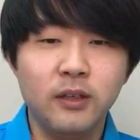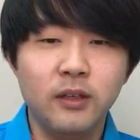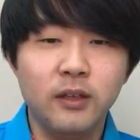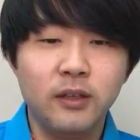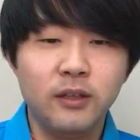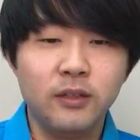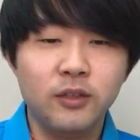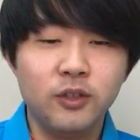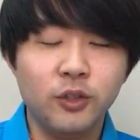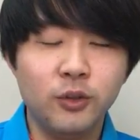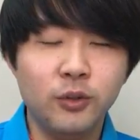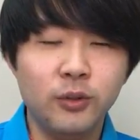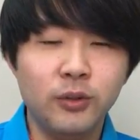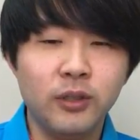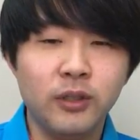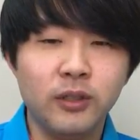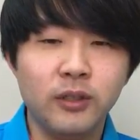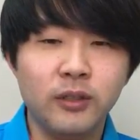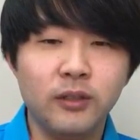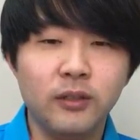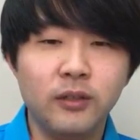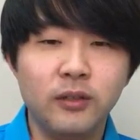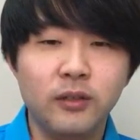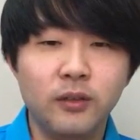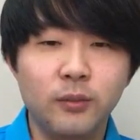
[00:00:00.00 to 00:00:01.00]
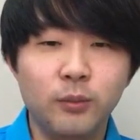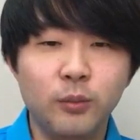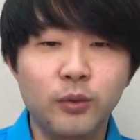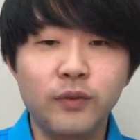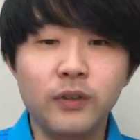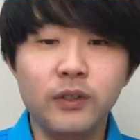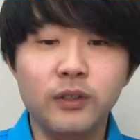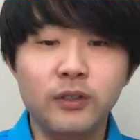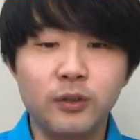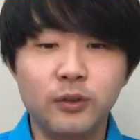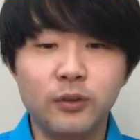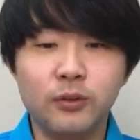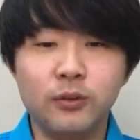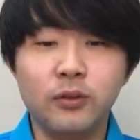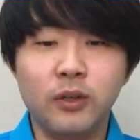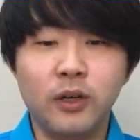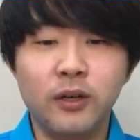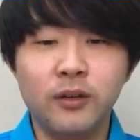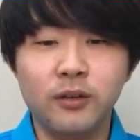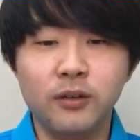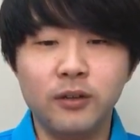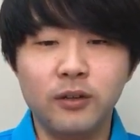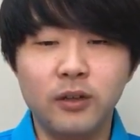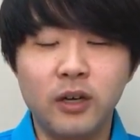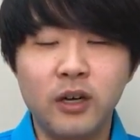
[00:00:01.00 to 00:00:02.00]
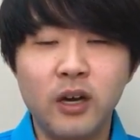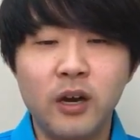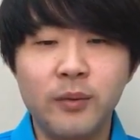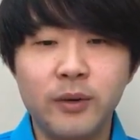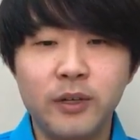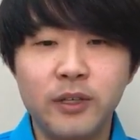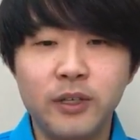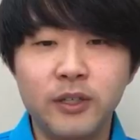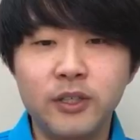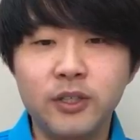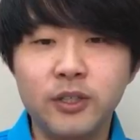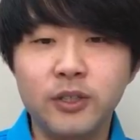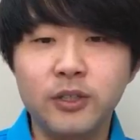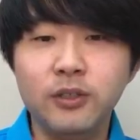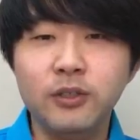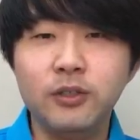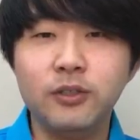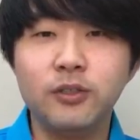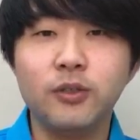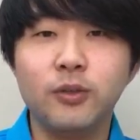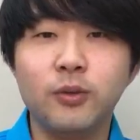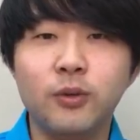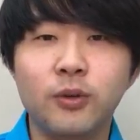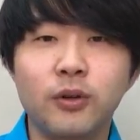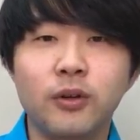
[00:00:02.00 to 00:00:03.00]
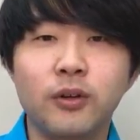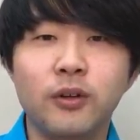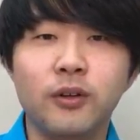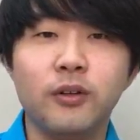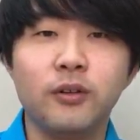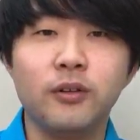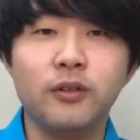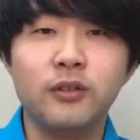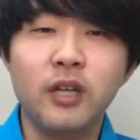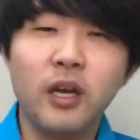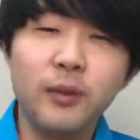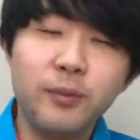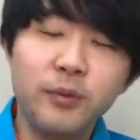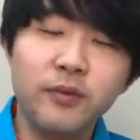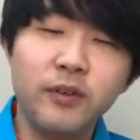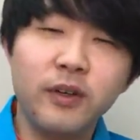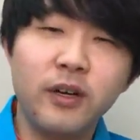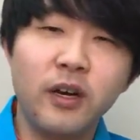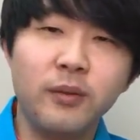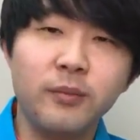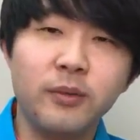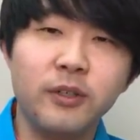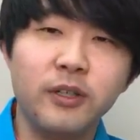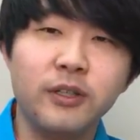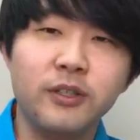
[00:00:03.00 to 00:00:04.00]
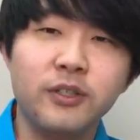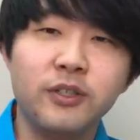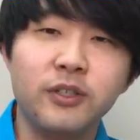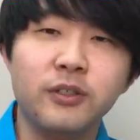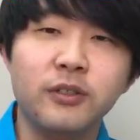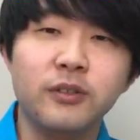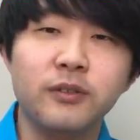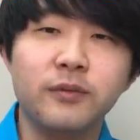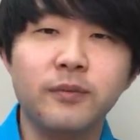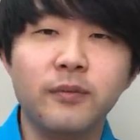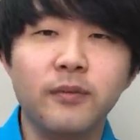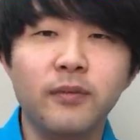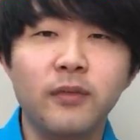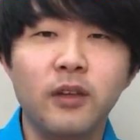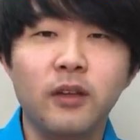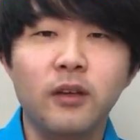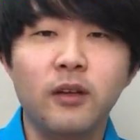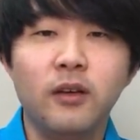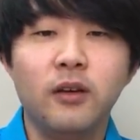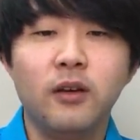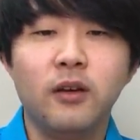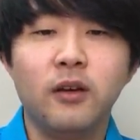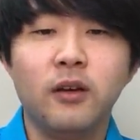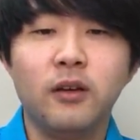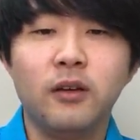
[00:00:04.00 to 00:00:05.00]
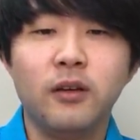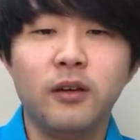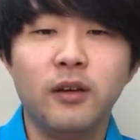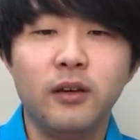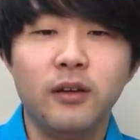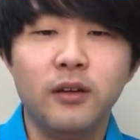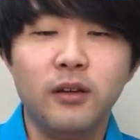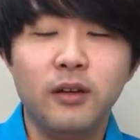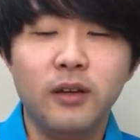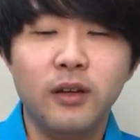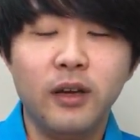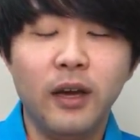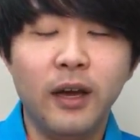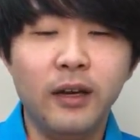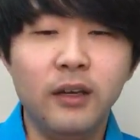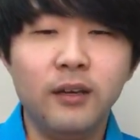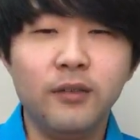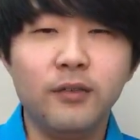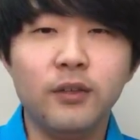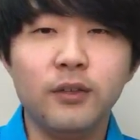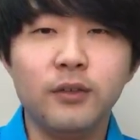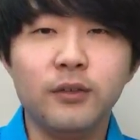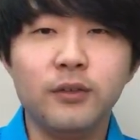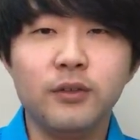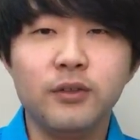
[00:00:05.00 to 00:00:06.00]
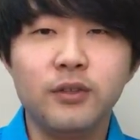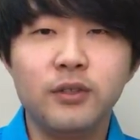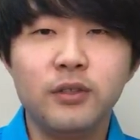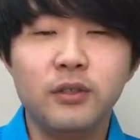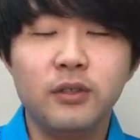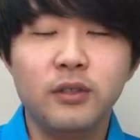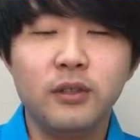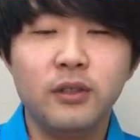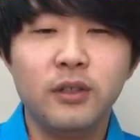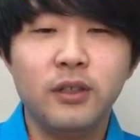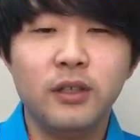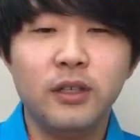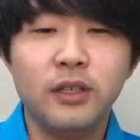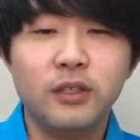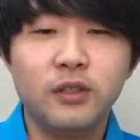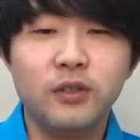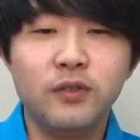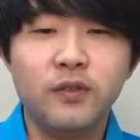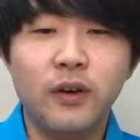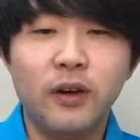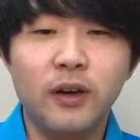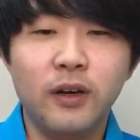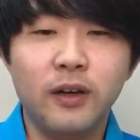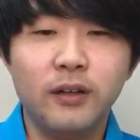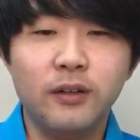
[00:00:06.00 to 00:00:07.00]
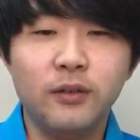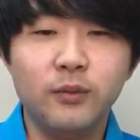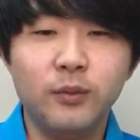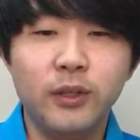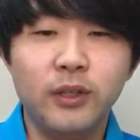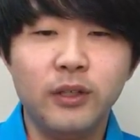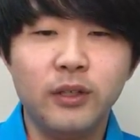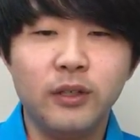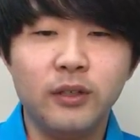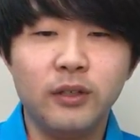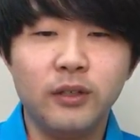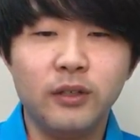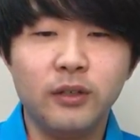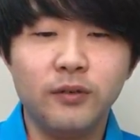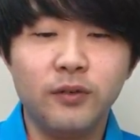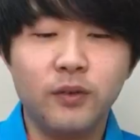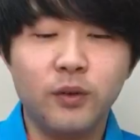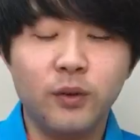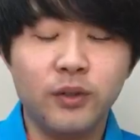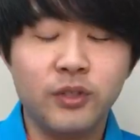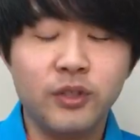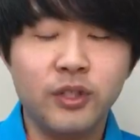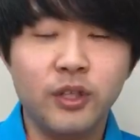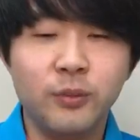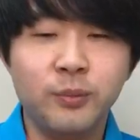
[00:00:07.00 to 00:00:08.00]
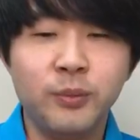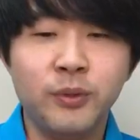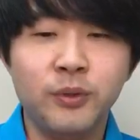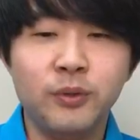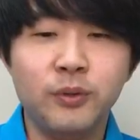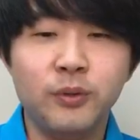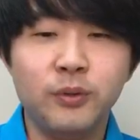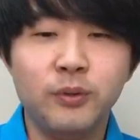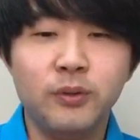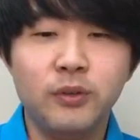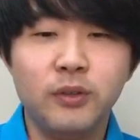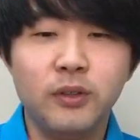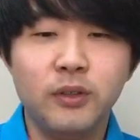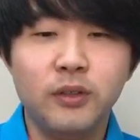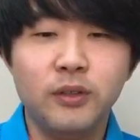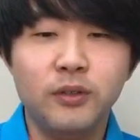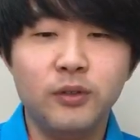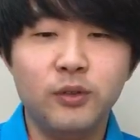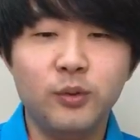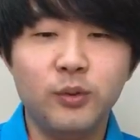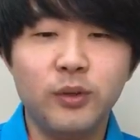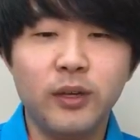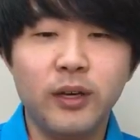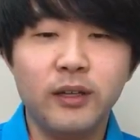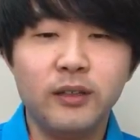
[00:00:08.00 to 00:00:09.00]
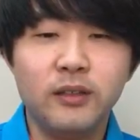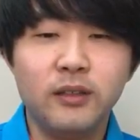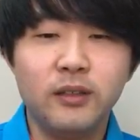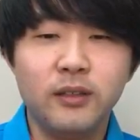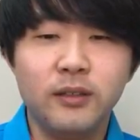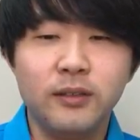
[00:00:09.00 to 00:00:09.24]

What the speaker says: so you can move into other accommodations or another type of accommodation. Any of those is fine. We can of course help you do that.